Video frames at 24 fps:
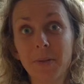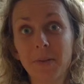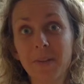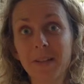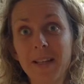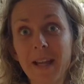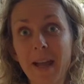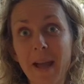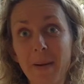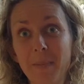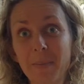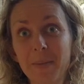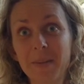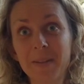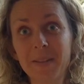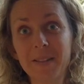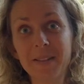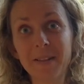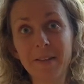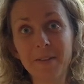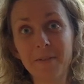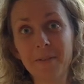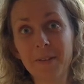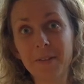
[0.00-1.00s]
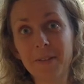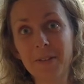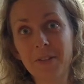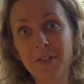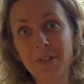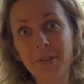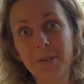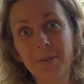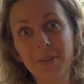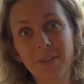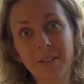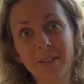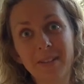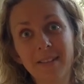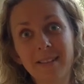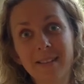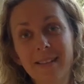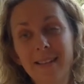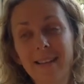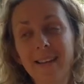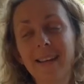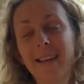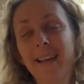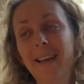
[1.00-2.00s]
all the camps and stuff with the children,
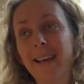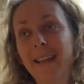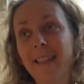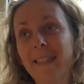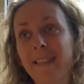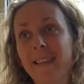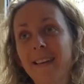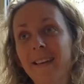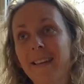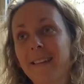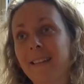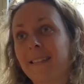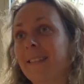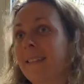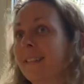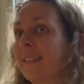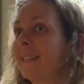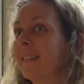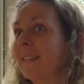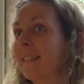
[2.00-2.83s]
and then